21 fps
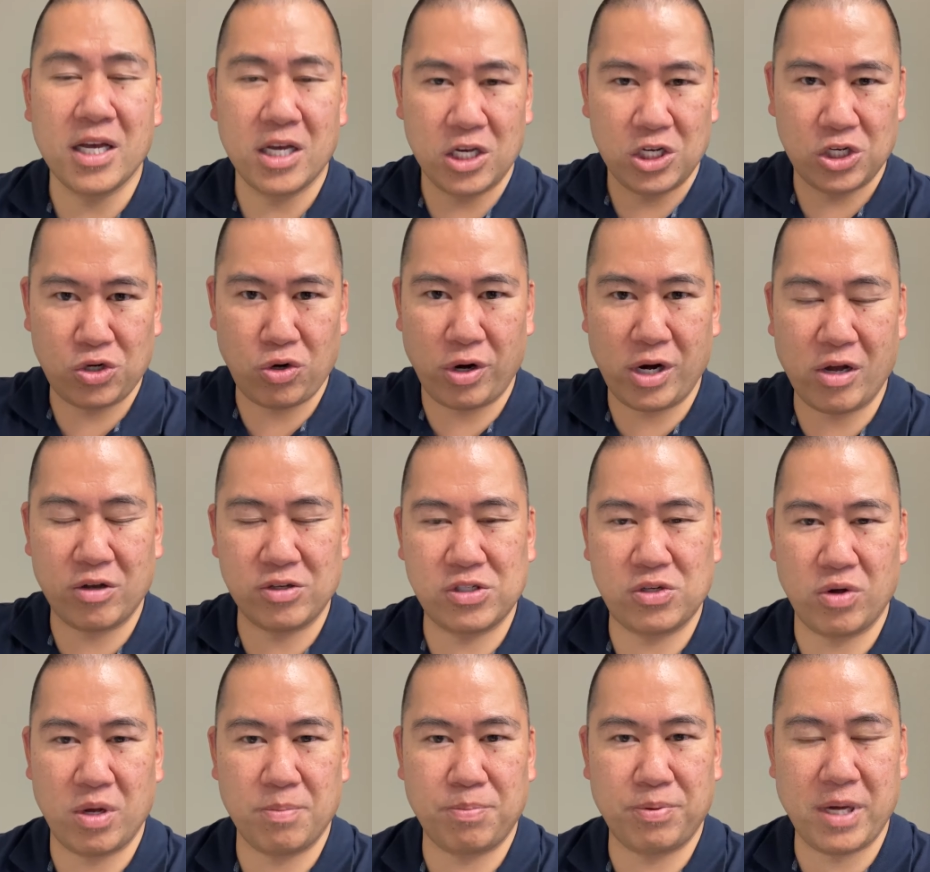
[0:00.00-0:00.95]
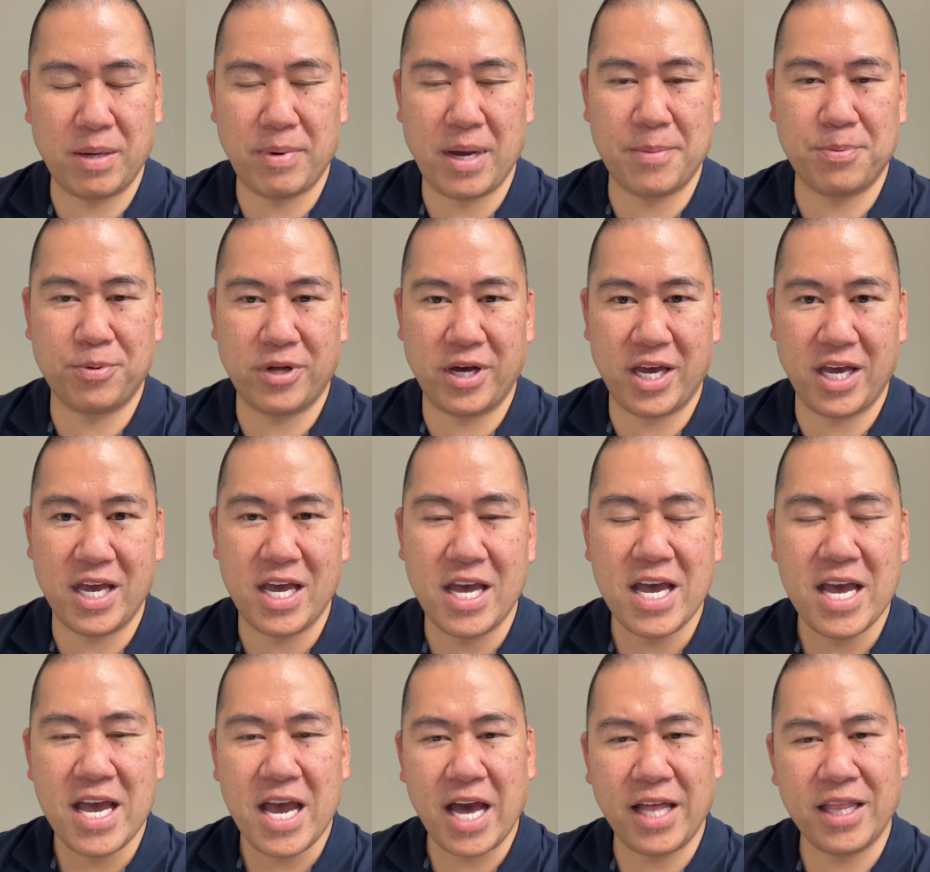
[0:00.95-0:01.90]
Shorthouse doing play-by-play.
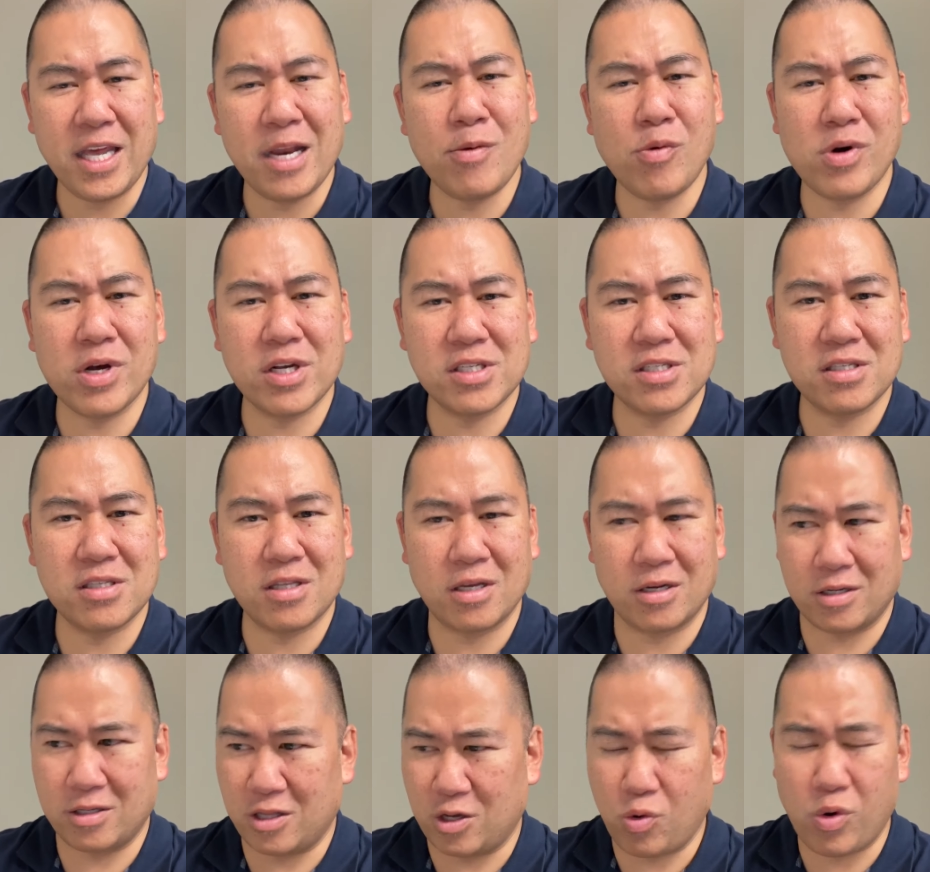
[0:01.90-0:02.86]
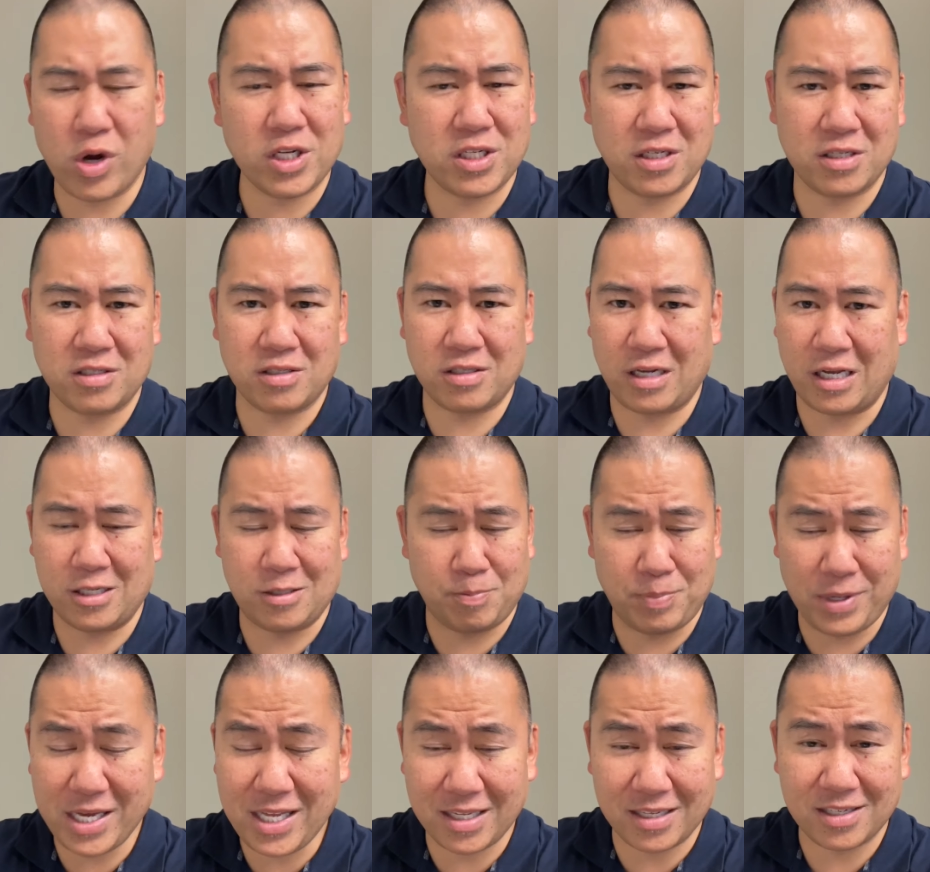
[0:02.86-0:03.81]
And then it was, the question has
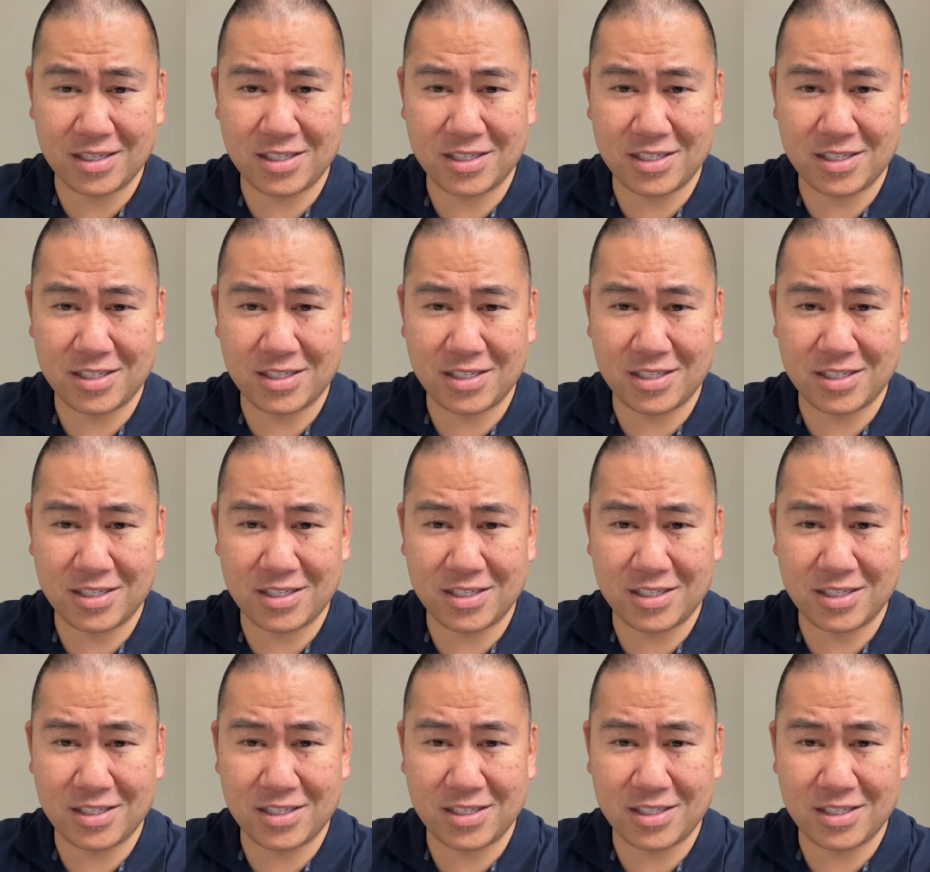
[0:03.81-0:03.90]
been,